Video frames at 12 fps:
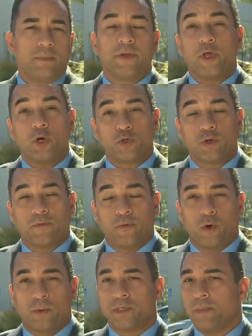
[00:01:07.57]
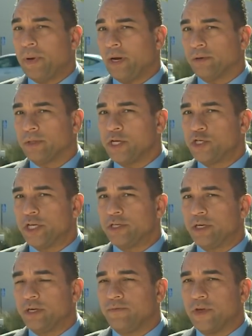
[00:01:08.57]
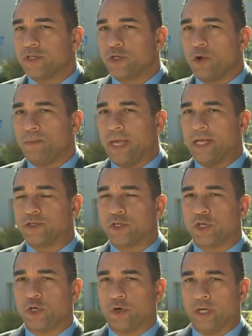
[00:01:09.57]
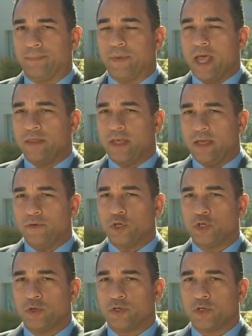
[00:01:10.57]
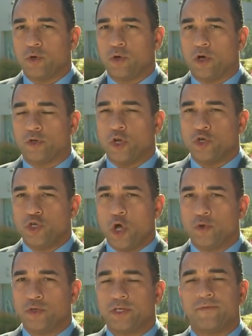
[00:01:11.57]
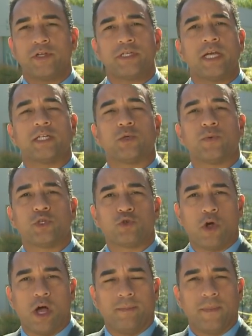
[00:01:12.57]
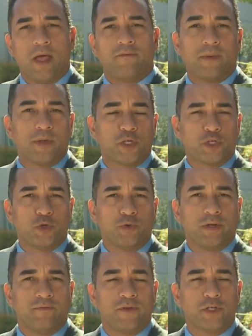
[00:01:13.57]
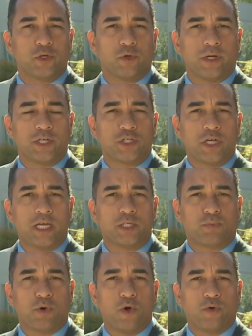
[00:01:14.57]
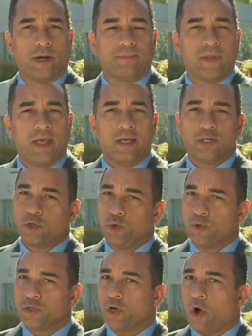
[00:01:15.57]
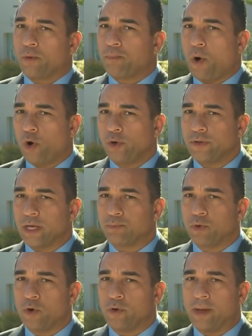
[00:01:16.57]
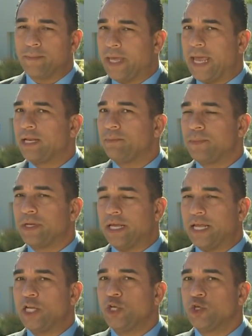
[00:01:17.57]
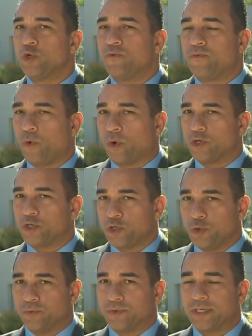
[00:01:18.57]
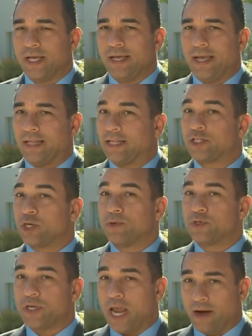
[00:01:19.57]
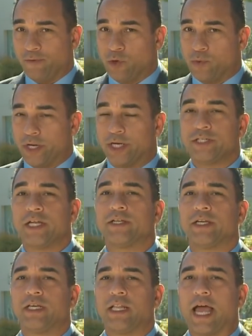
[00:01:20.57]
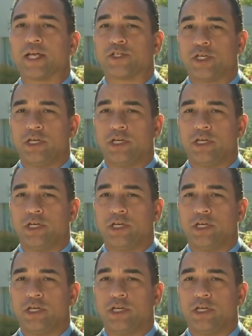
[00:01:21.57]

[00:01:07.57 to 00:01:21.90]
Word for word: But those reforms apparently didn't convince Homeland Security. They've issued a so called Notice of Intent to Withdraw from the Student and Visitor Exchange Program. Schools that aren't part of that program can't admit any new foreign students, and that's almost everyone attending class